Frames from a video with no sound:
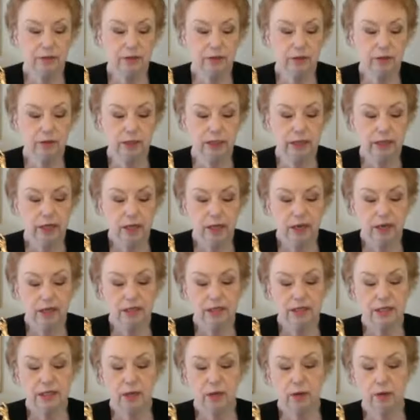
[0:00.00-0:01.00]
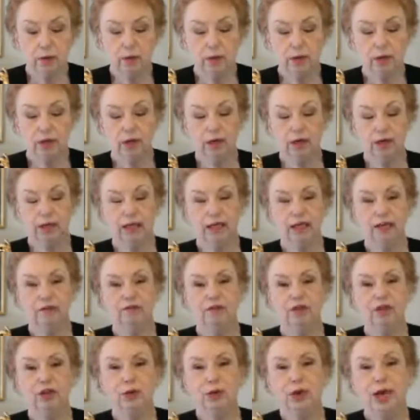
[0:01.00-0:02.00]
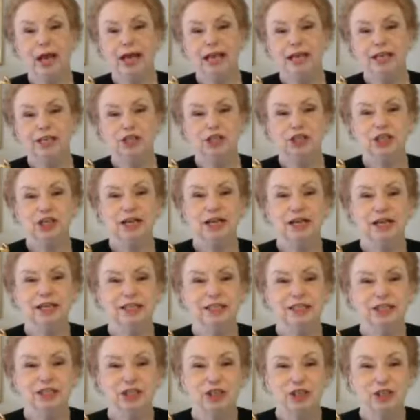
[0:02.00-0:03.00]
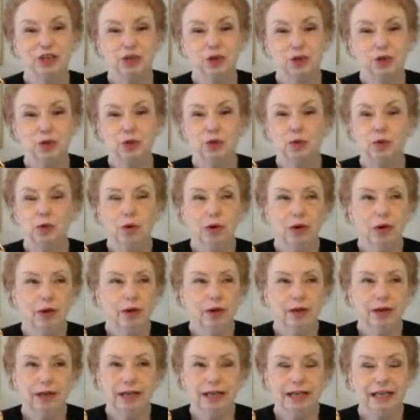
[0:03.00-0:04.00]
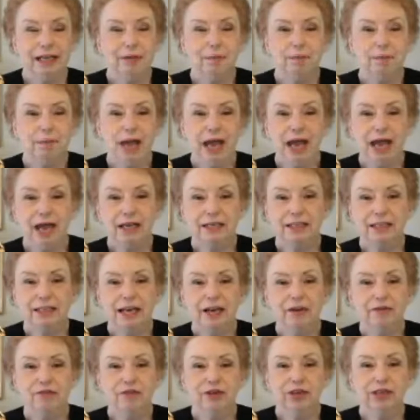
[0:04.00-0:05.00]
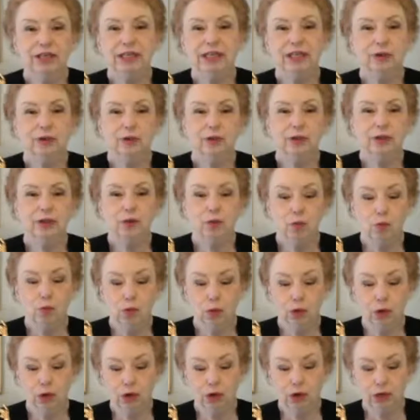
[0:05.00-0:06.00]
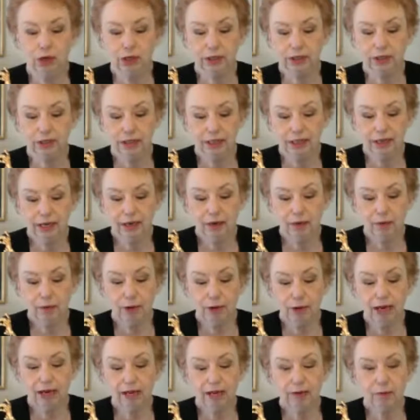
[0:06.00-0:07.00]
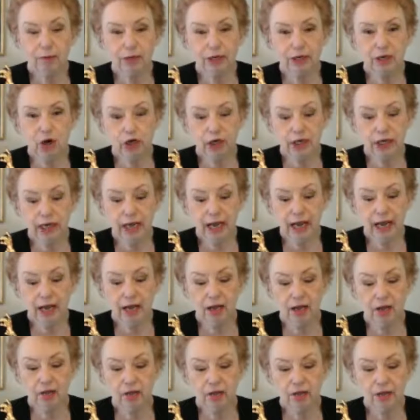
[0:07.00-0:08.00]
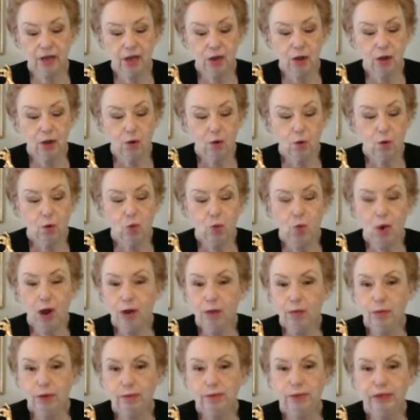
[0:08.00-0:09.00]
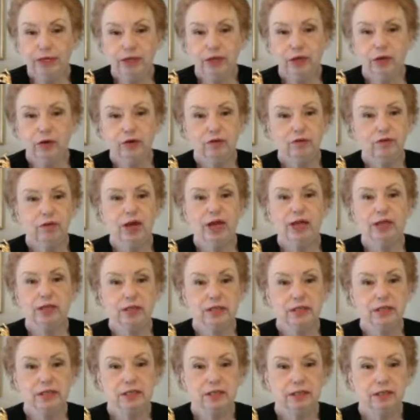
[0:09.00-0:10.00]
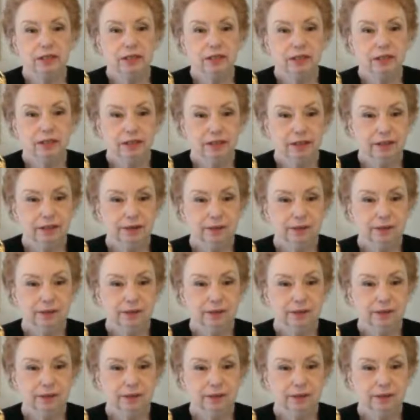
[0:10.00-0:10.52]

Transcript: Absolutely. So if you had a chance to impact every leader in the world regarding health, what would be your advice?